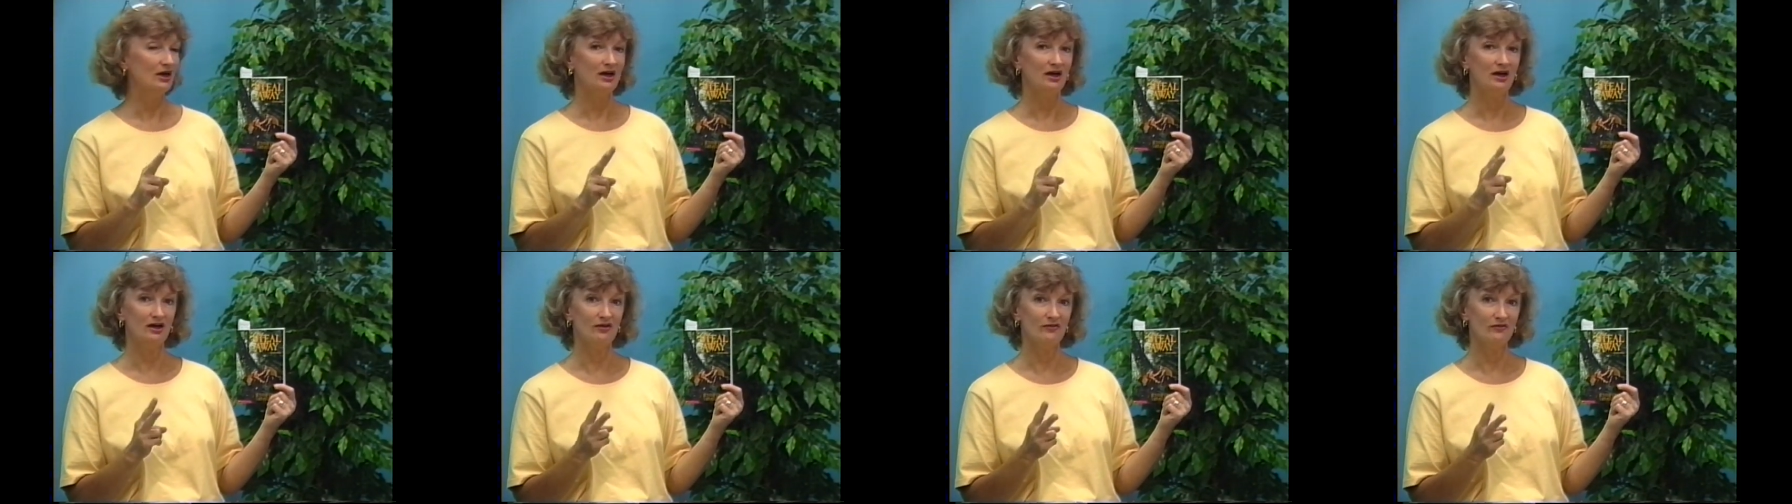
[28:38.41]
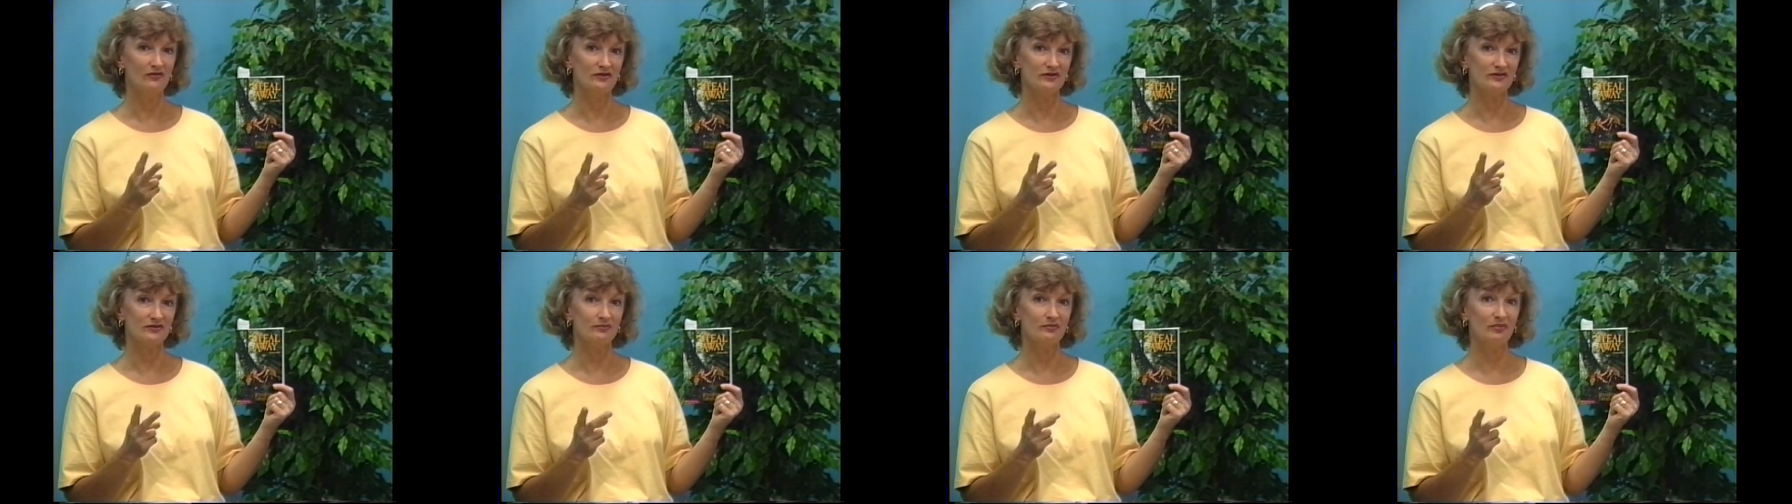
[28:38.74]
of
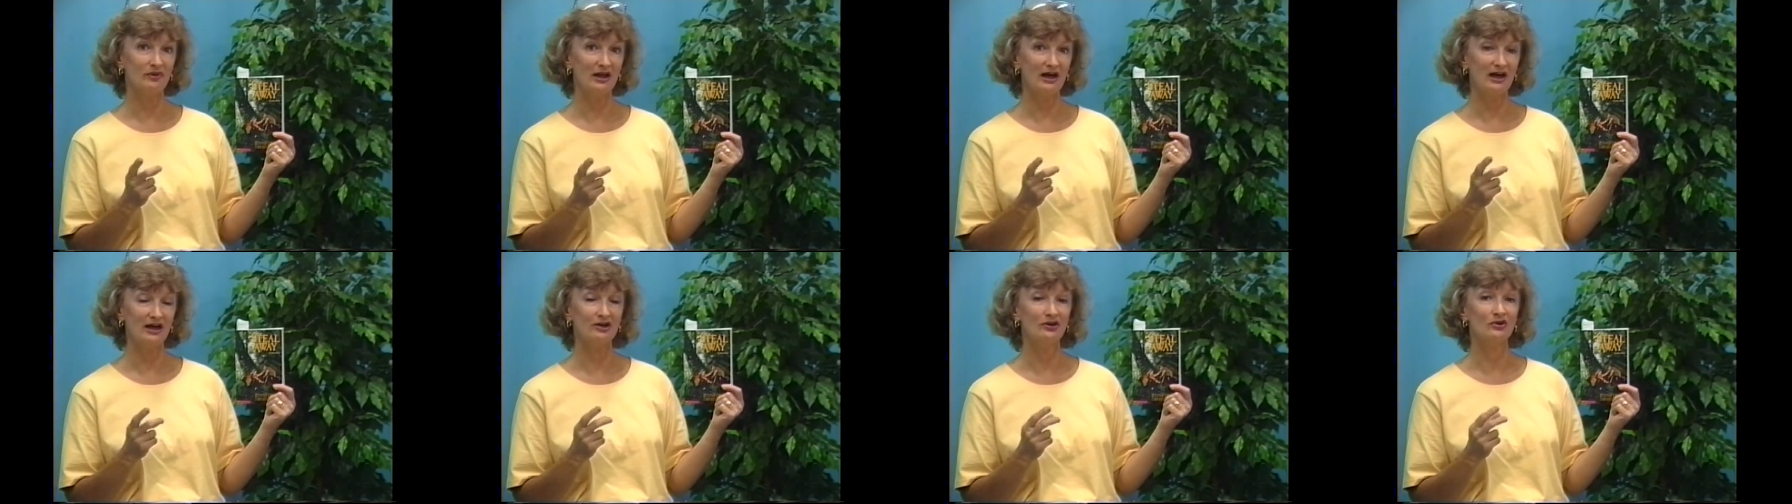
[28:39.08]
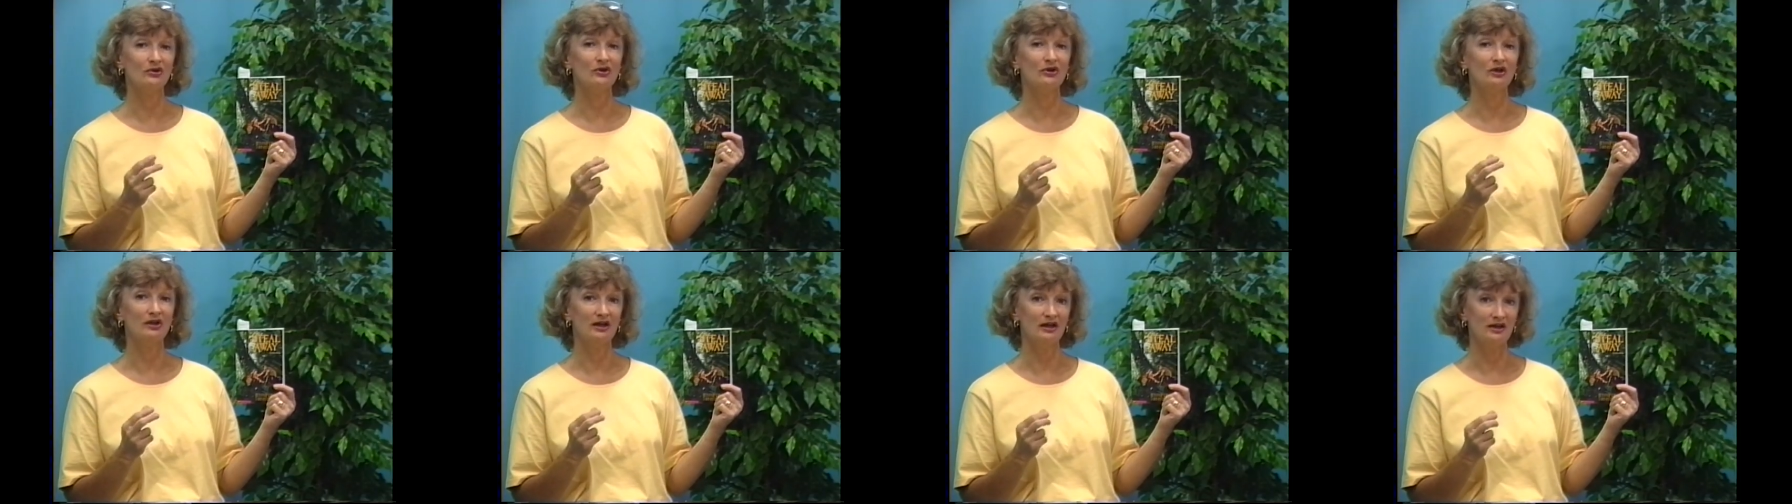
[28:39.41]
this black
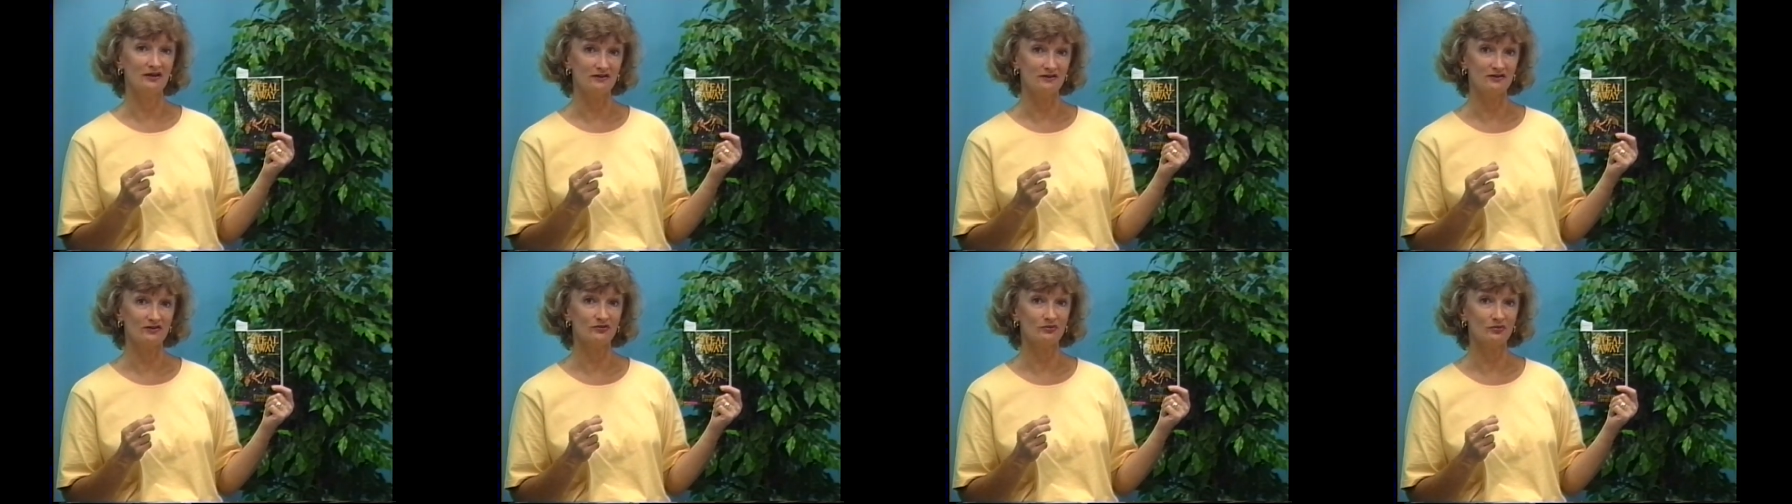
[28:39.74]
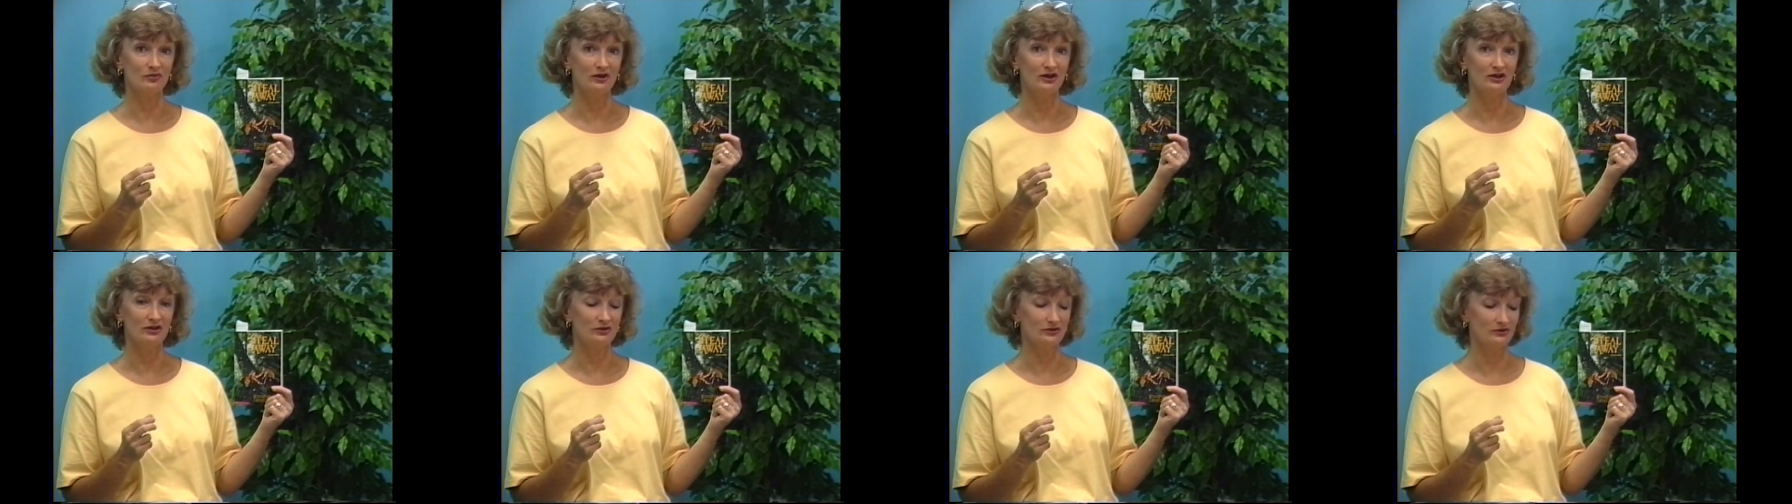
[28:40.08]
girl and this
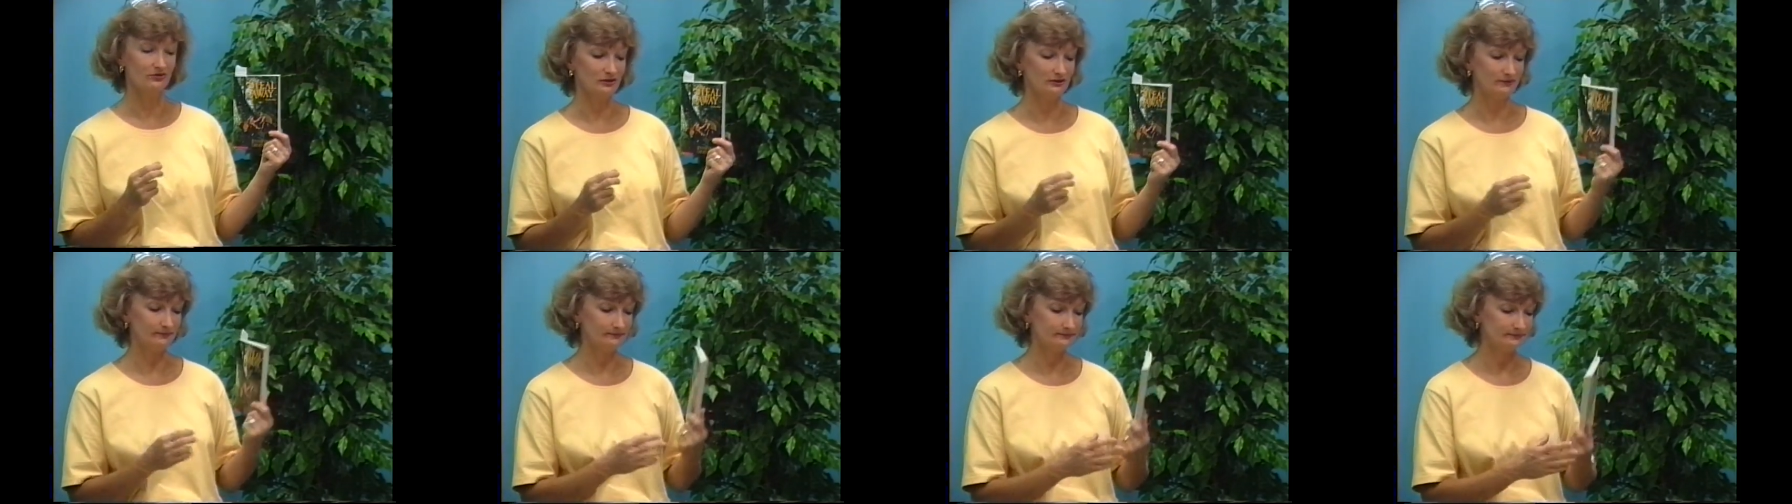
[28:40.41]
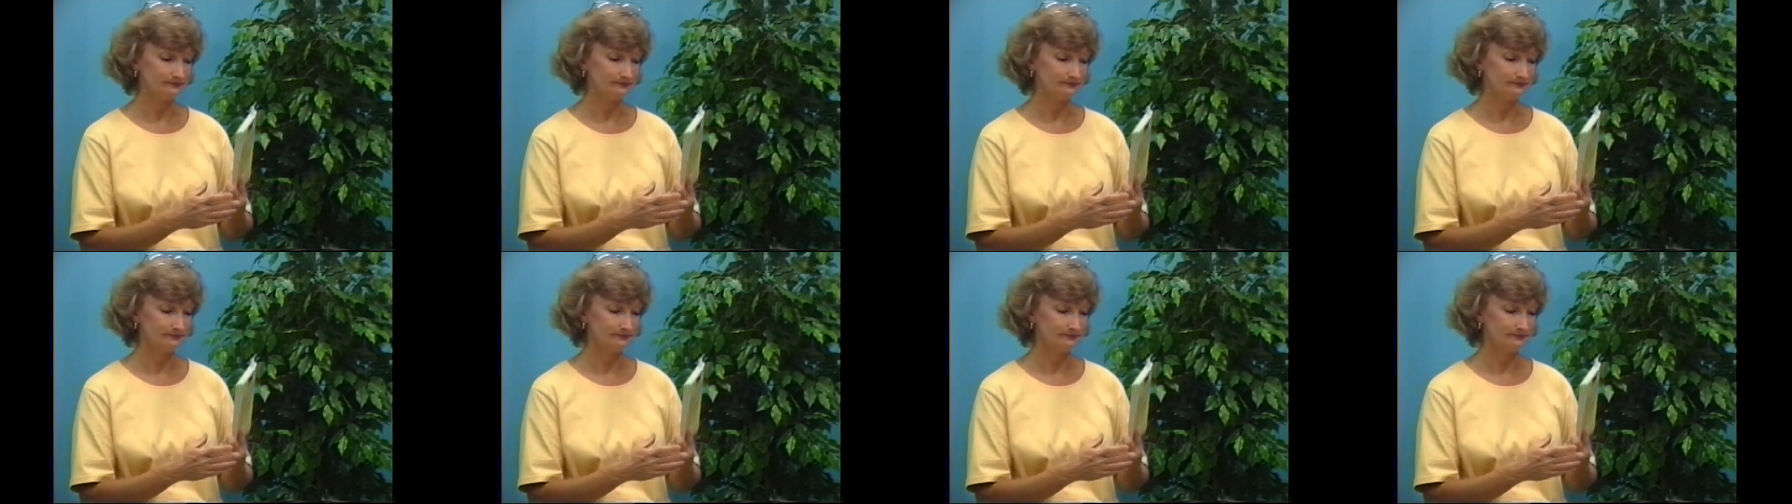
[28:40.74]
white girl.